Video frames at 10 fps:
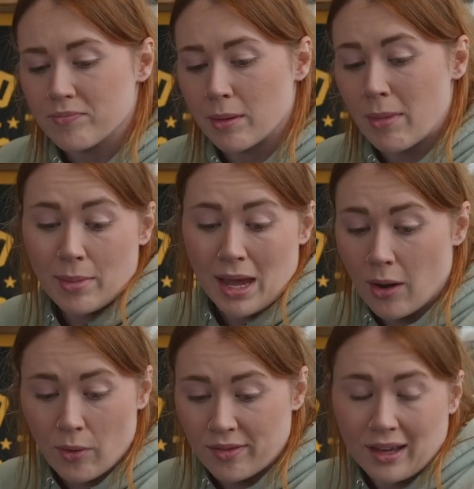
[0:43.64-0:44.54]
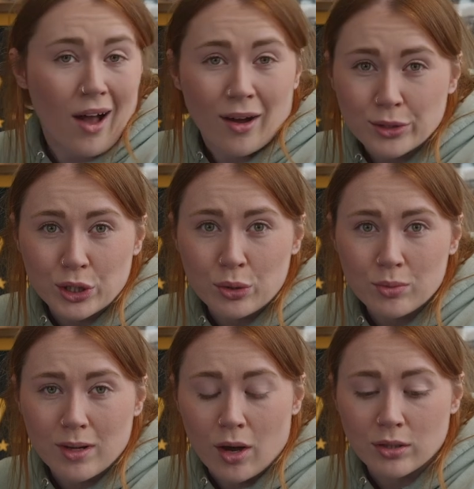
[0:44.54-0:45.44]
maybe how I think I'll do
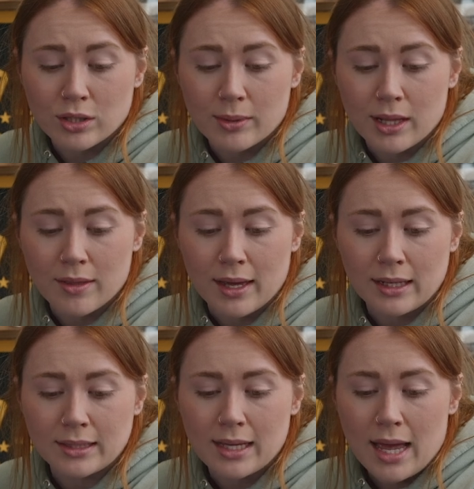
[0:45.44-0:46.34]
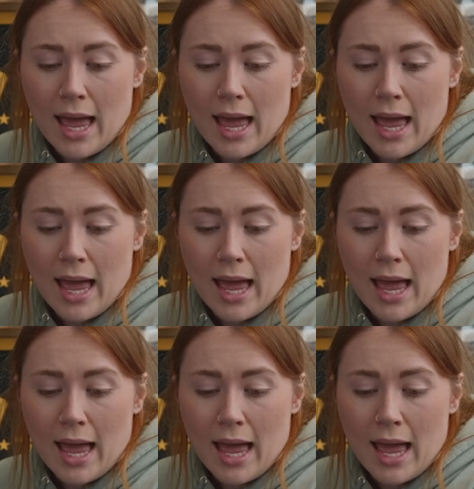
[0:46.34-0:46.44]
on some of the things.